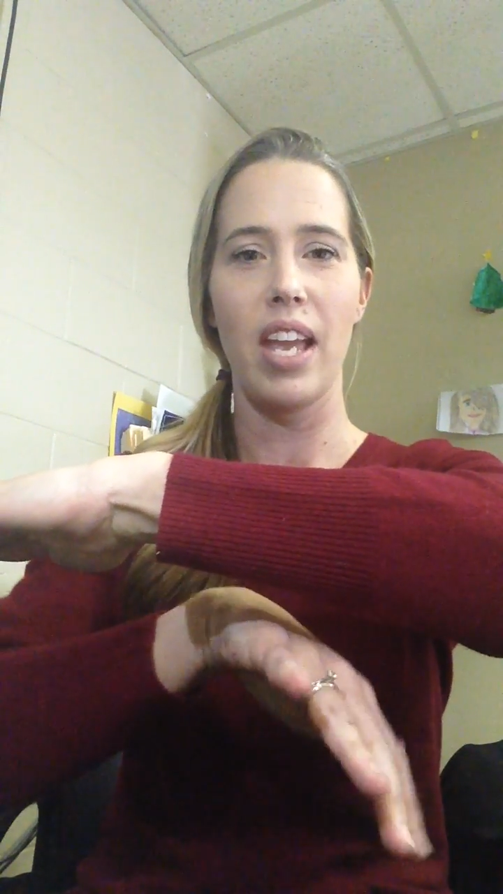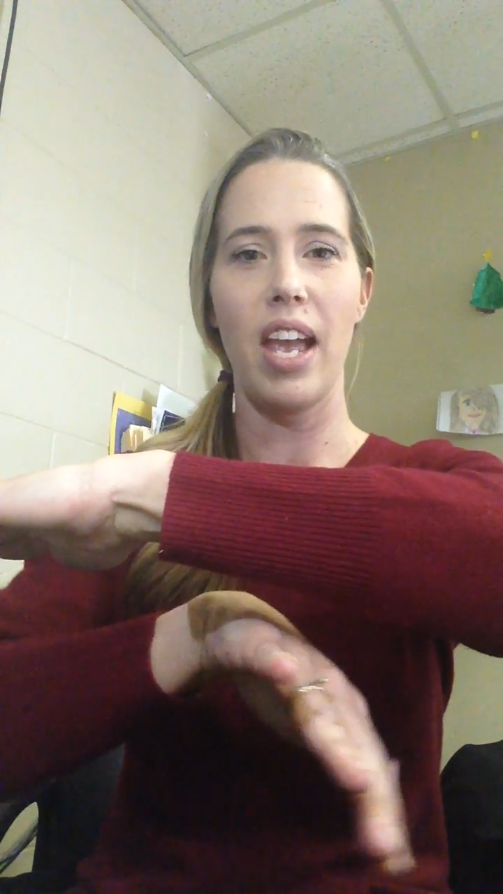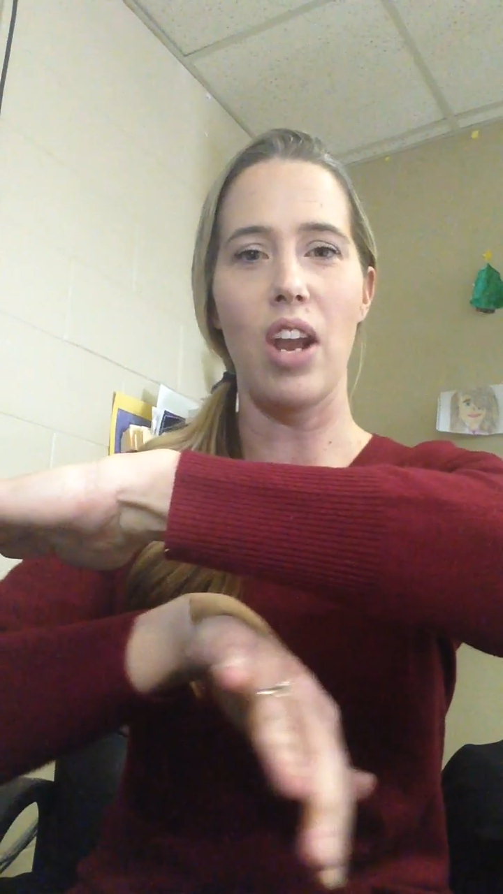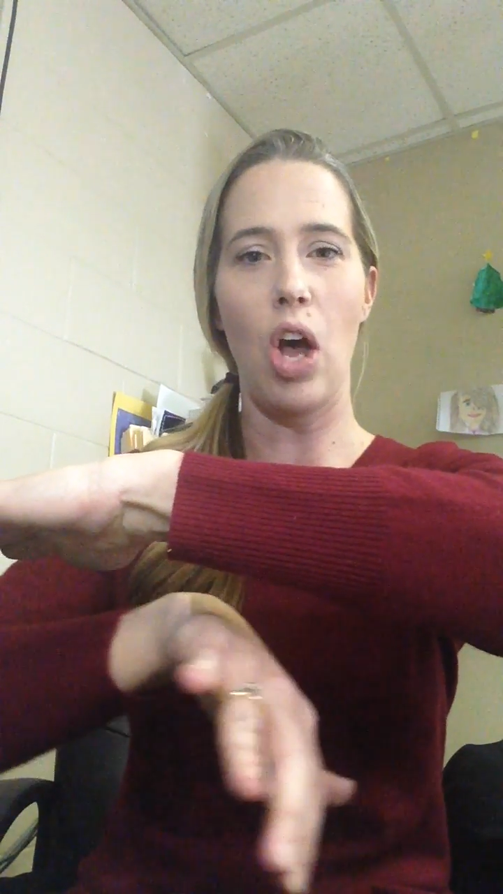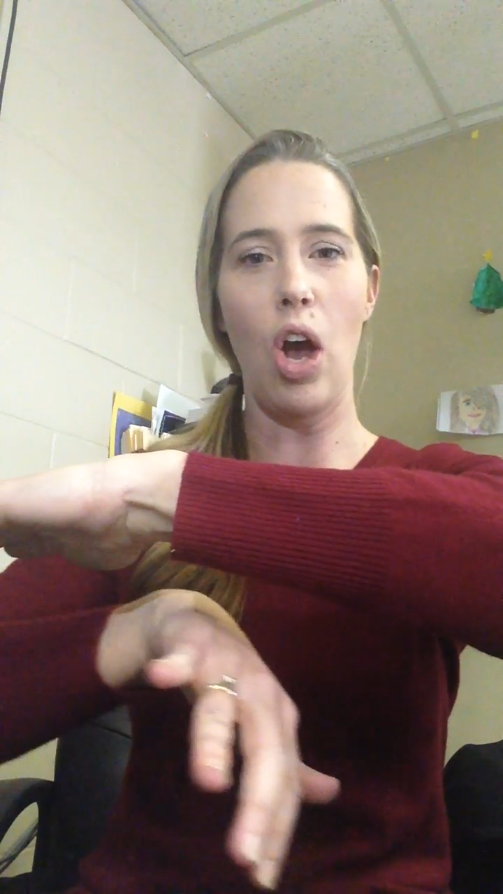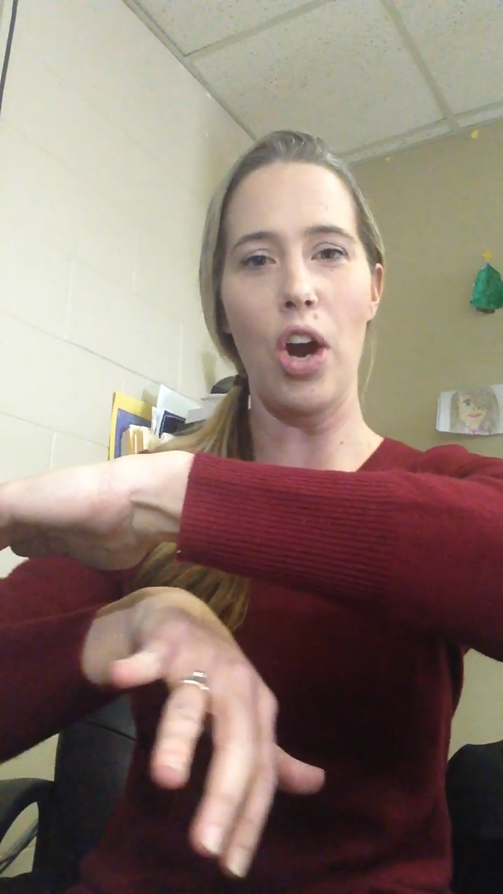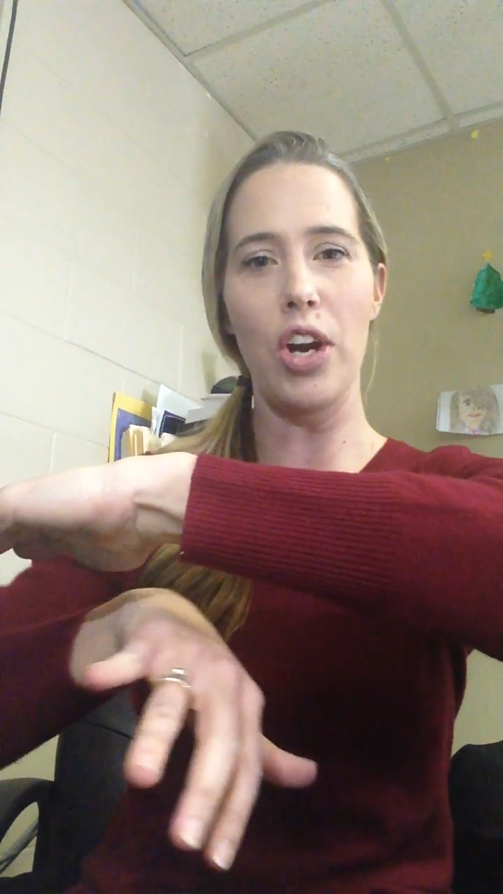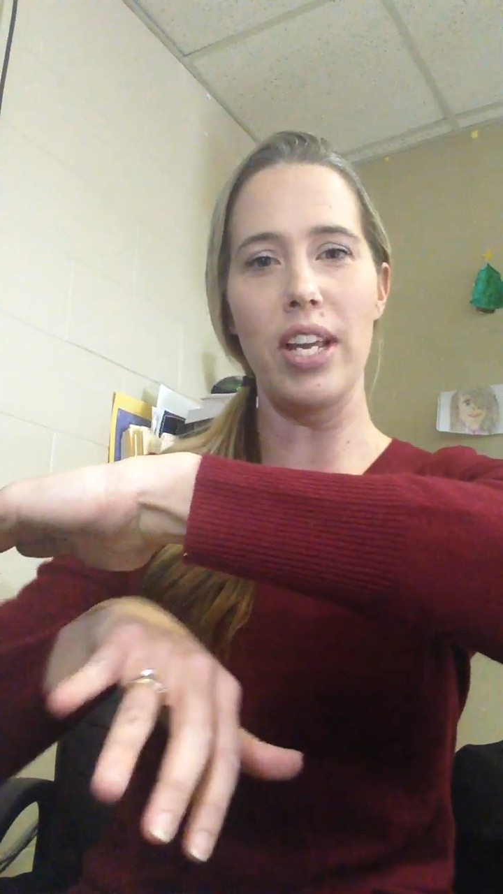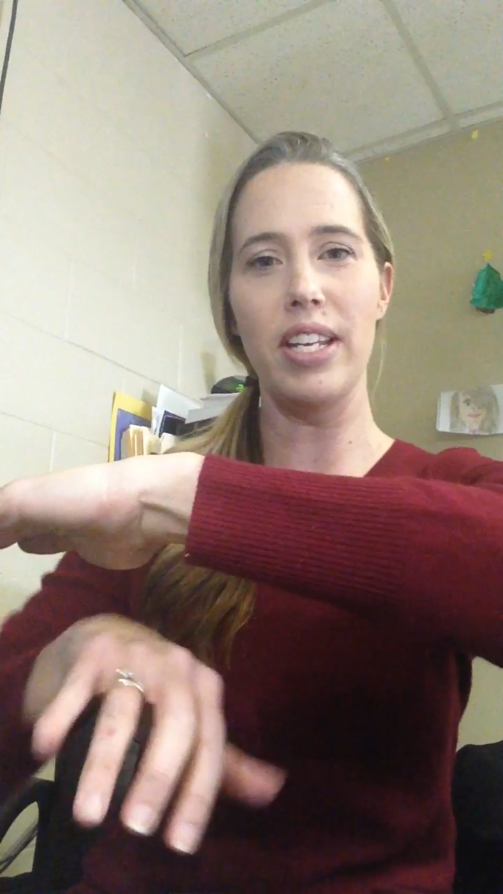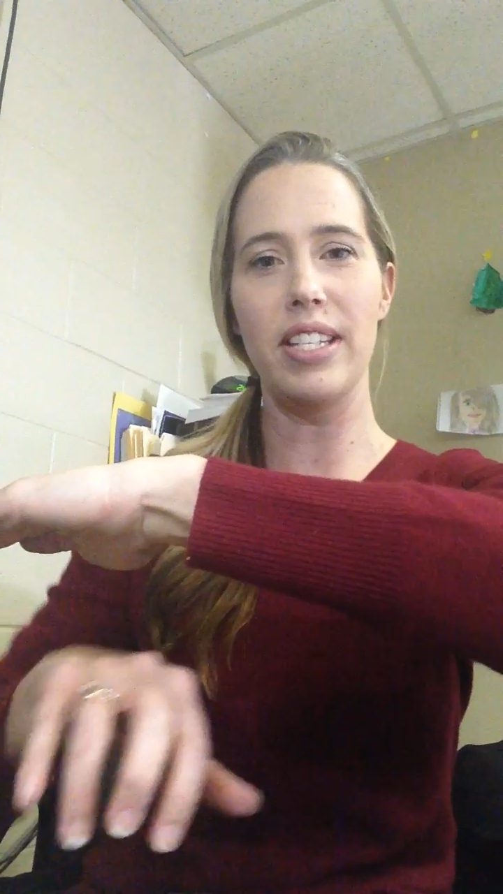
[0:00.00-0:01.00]
and
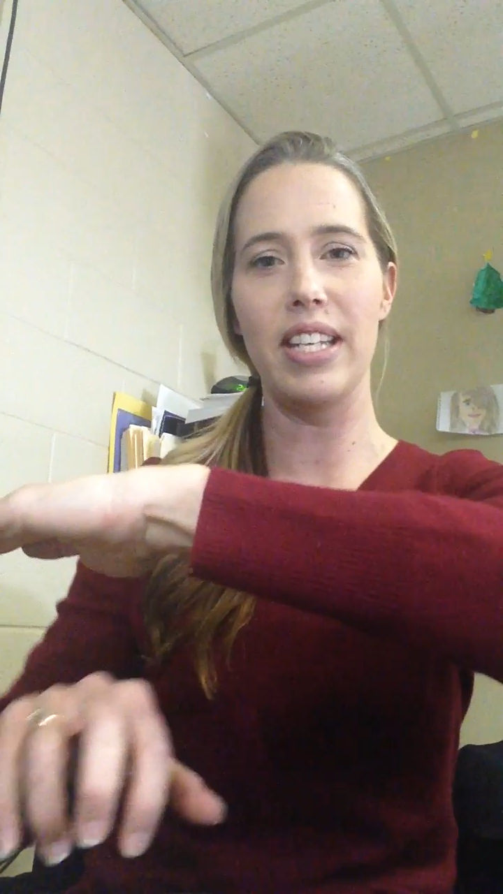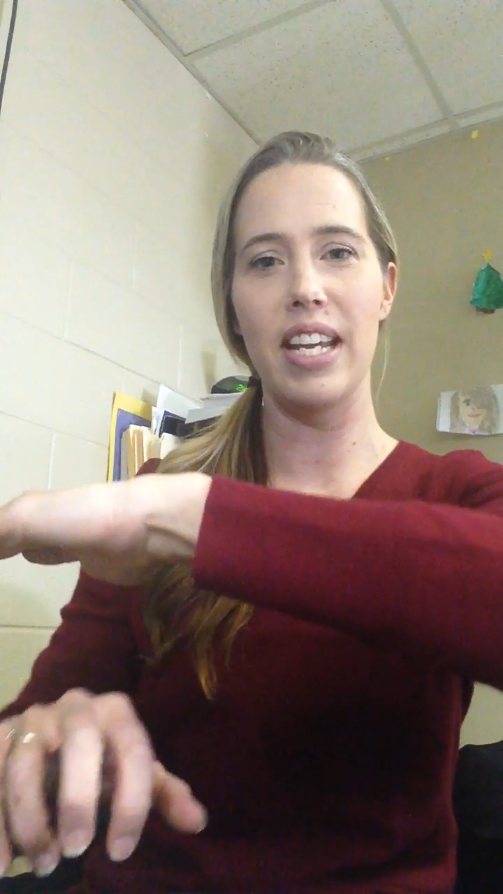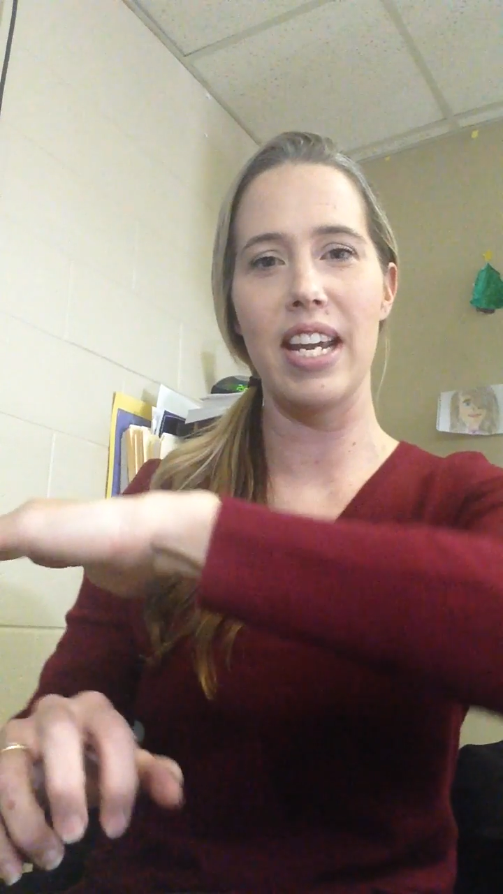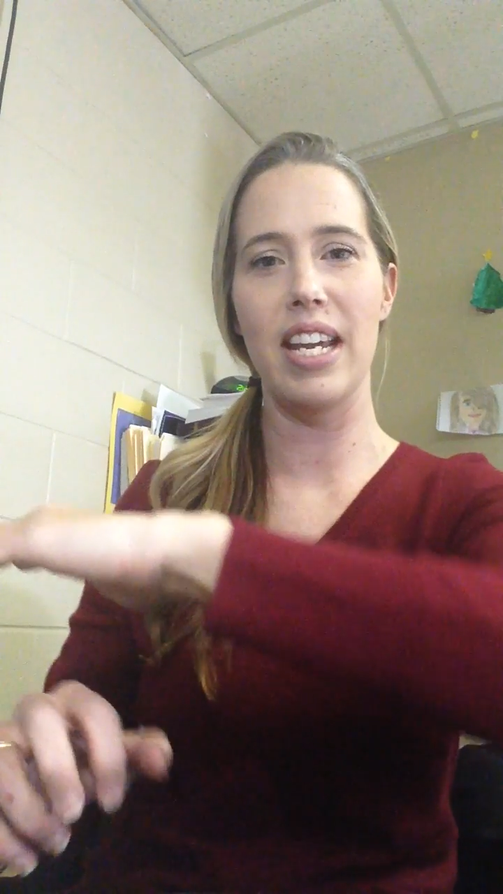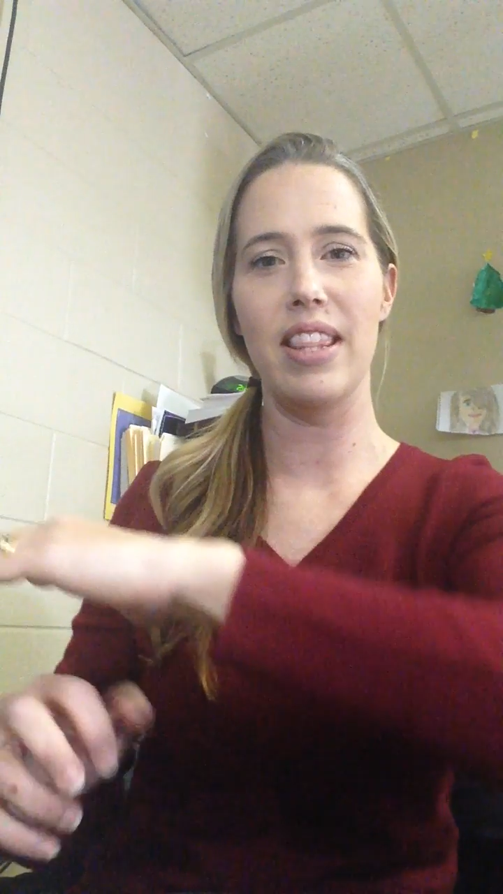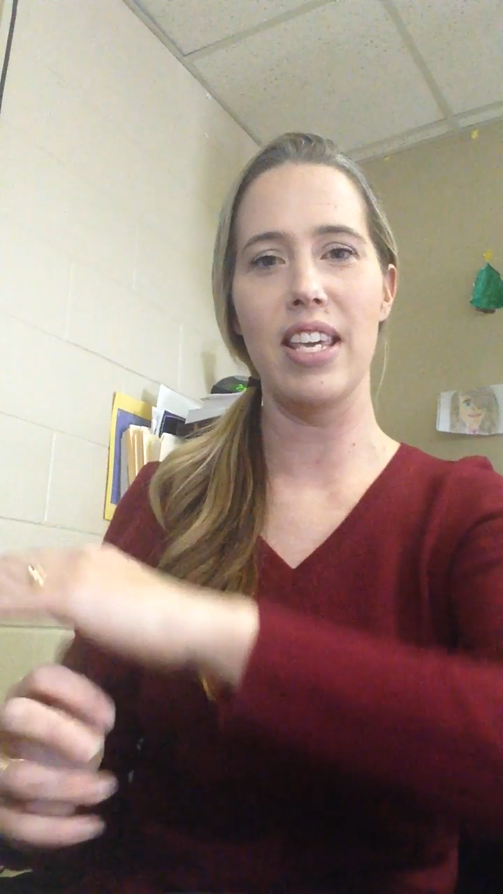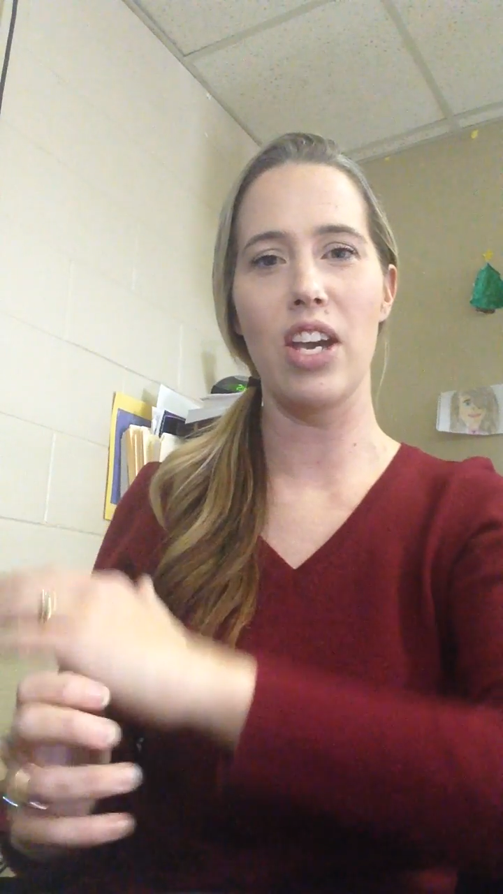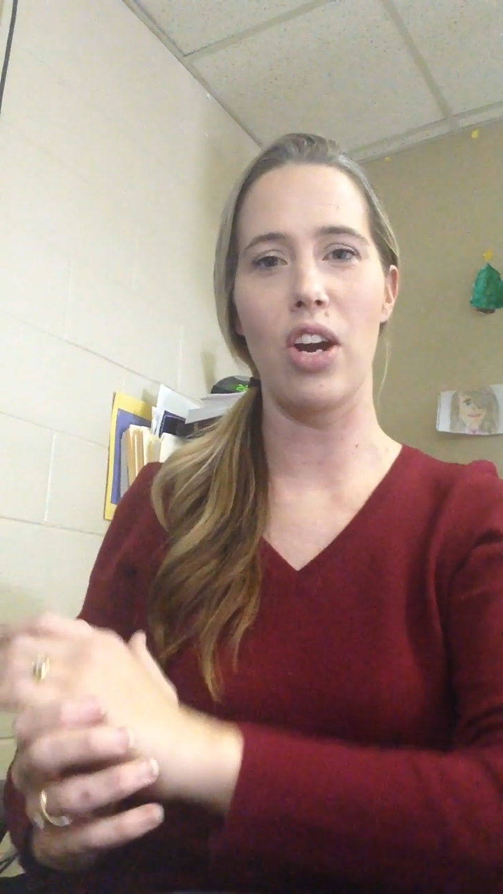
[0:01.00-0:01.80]
hardens in the